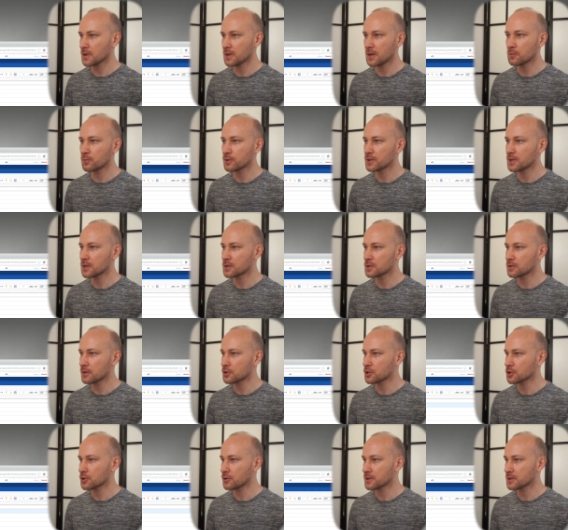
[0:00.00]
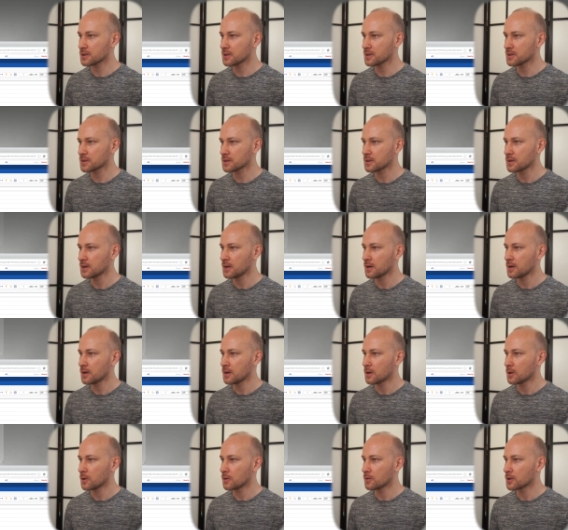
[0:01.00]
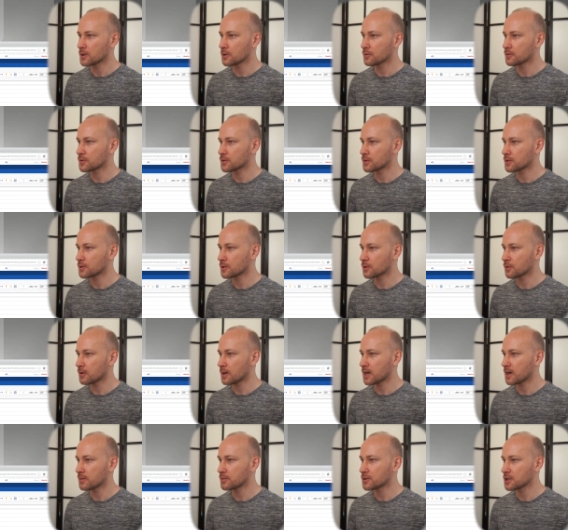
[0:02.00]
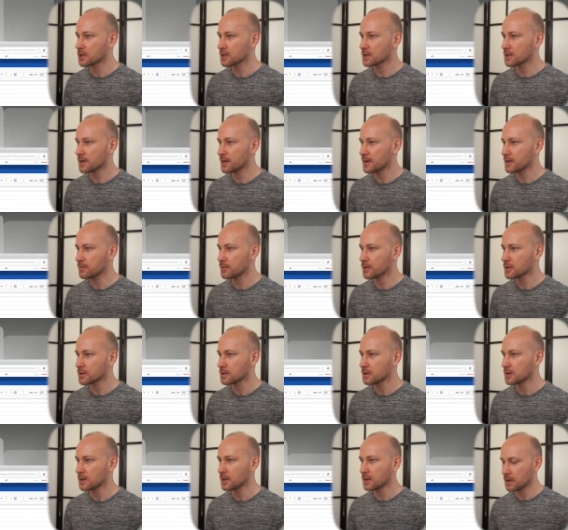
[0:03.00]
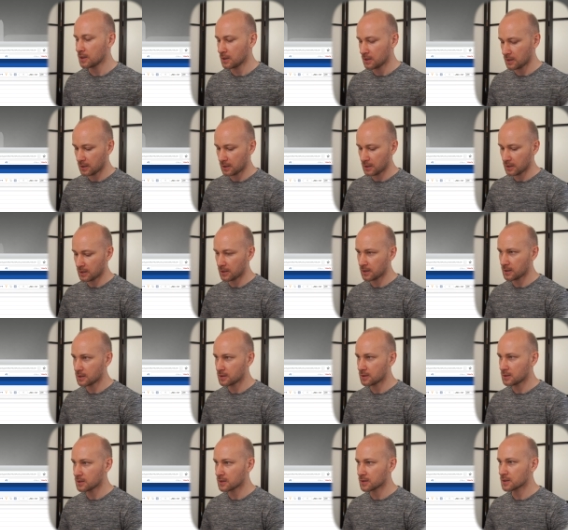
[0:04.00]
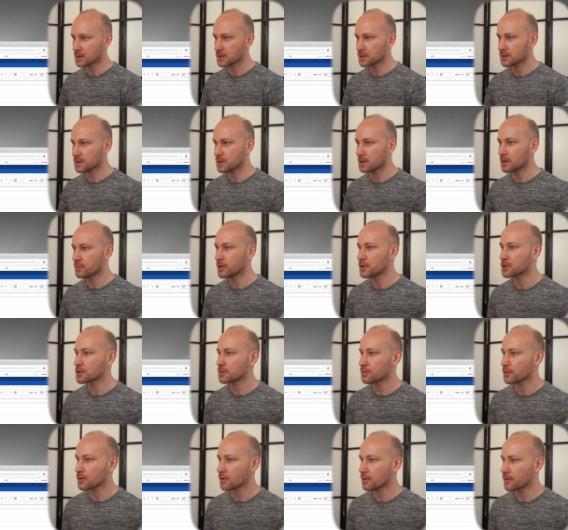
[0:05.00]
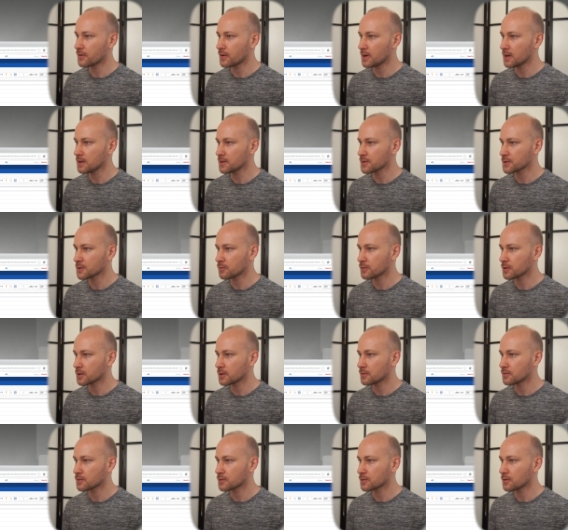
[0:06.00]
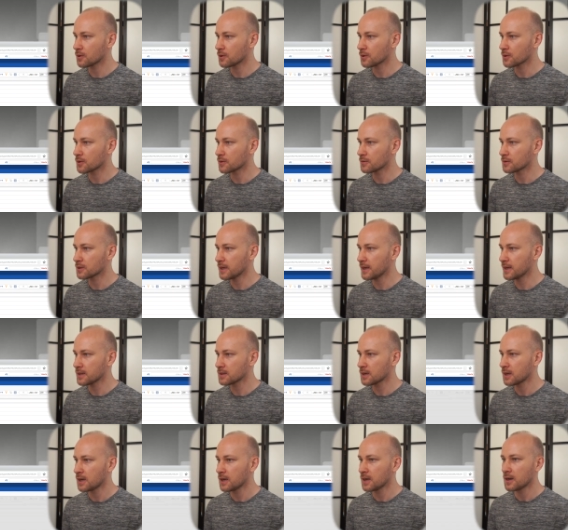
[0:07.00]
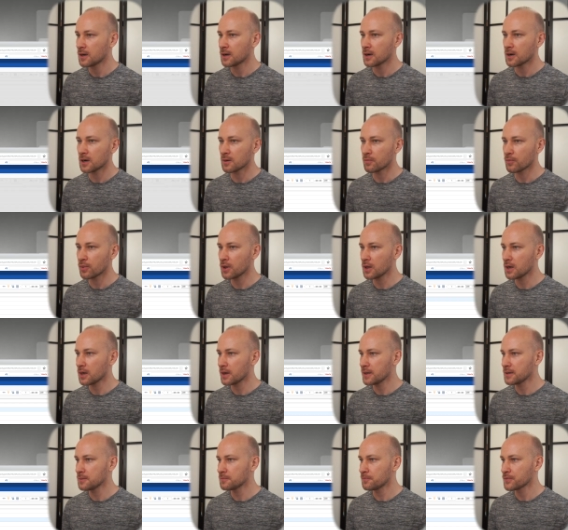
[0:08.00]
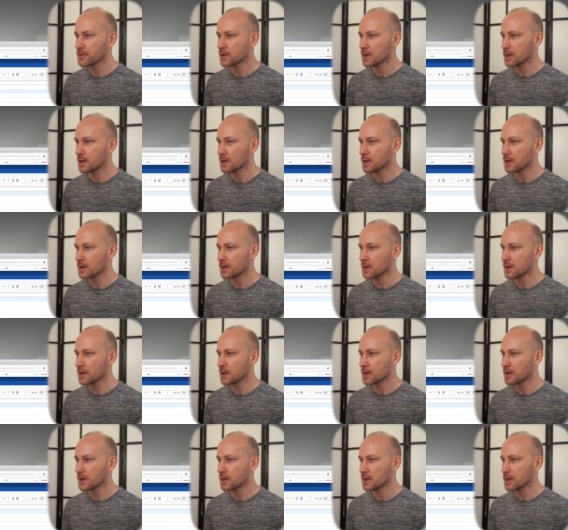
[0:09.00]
and we get to our choice list. Going to go to object type, and this is imaging profile. So we're going to click on that, apply,